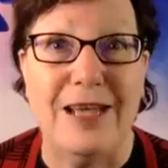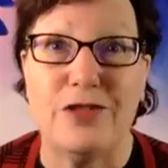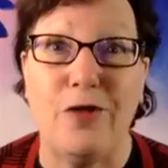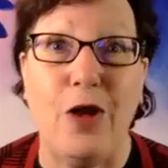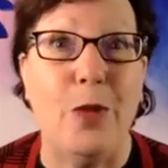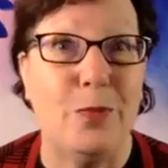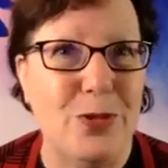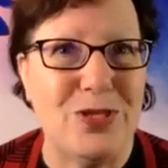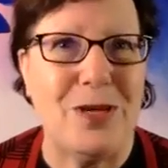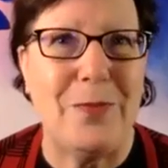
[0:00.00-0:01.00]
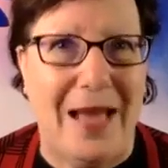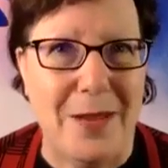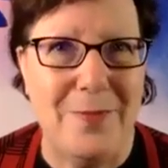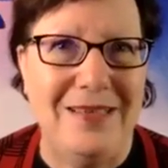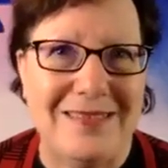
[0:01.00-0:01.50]
flow boost
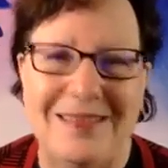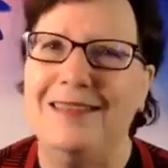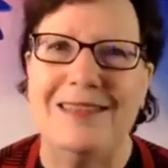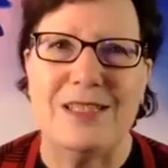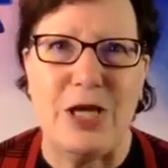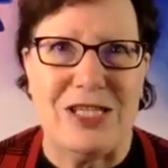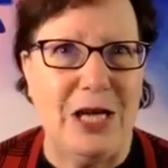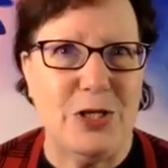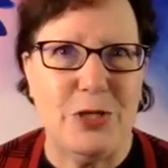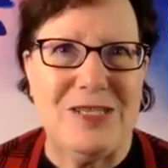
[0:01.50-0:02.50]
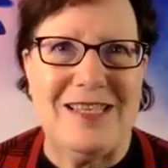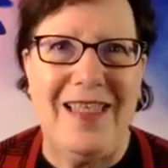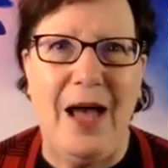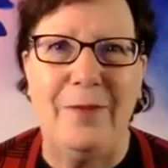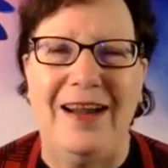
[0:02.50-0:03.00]
payment, so tongue twister
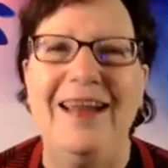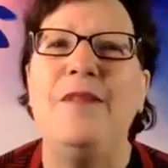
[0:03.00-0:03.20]
that one,